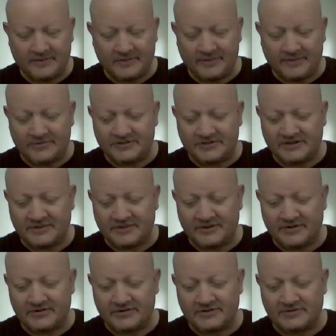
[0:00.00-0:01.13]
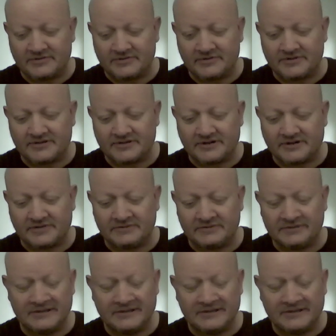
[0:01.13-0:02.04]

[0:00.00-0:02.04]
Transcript: people to come along and talk. So